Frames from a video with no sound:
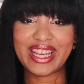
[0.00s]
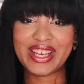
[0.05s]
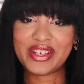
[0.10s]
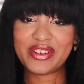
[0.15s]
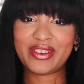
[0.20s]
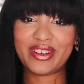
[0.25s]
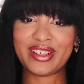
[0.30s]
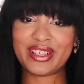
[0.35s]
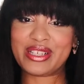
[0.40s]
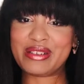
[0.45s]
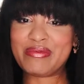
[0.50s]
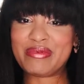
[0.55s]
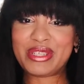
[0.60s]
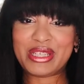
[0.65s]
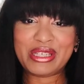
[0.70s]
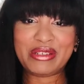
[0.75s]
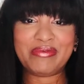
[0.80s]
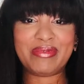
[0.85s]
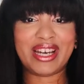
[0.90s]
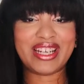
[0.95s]
and welcome
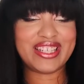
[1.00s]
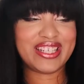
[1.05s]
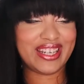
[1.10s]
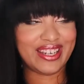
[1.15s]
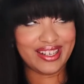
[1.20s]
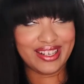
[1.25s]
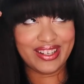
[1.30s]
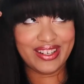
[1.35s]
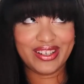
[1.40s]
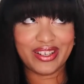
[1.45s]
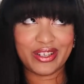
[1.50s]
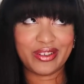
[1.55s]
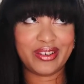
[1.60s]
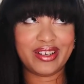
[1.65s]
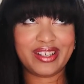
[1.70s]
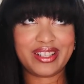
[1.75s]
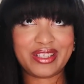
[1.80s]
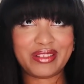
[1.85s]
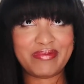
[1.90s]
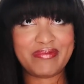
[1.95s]
to my channel or
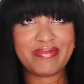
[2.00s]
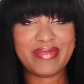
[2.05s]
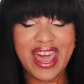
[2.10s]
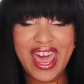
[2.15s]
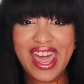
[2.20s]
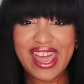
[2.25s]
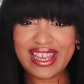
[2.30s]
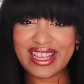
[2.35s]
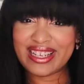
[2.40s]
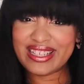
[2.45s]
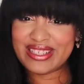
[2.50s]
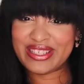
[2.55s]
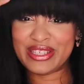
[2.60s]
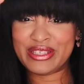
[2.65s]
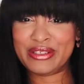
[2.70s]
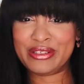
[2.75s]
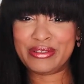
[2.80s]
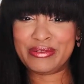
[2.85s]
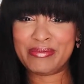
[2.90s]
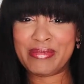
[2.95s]
welcome back
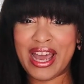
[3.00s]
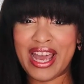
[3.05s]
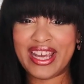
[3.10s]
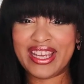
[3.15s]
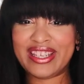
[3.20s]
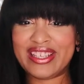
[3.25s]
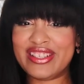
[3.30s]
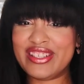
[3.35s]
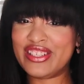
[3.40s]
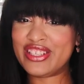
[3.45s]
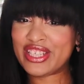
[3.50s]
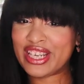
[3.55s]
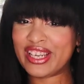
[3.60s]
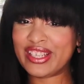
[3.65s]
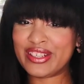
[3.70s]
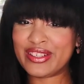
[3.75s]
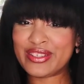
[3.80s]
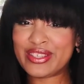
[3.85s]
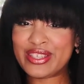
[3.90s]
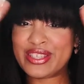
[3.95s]
to my
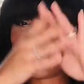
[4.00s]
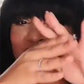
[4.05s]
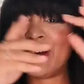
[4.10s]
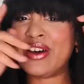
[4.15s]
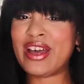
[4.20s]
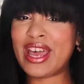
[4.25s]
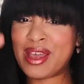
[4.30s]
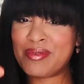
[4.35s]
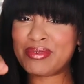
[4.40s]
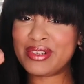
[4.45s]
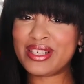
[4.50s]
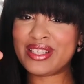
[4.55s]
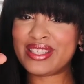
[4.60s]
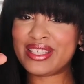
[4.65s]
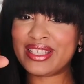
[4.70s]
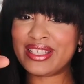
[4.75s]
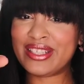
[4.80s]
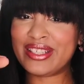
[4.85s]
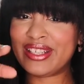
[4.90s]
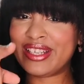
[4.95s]
channel. So happy to
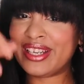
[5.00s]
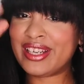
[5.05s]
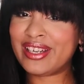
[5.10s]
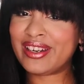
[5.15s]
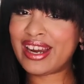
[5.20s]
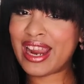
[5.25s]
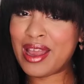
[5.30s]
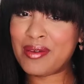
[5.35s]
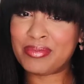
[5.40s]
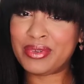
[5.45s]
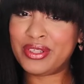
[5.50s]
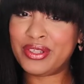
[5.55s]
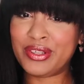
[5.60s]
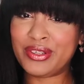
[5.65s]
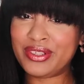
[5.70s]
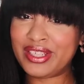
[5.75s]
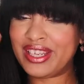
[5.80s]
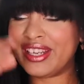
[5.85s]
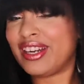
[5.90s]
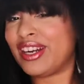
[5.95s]
see you here. Happy
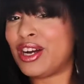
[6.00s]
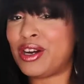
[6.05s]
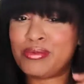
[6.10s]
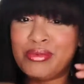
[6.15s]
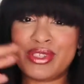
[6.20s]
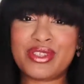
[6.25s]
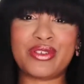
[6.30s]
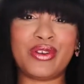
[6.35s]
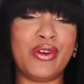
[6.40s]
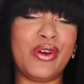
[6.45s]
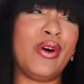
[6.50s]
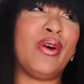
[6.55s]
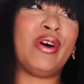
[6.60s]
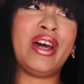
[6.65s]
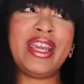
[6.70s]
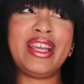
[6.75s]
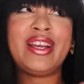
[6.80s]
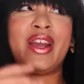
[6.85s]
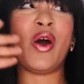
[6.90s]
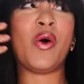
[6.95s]
New Year. Hope it's
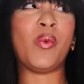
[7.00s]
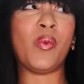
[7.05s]
going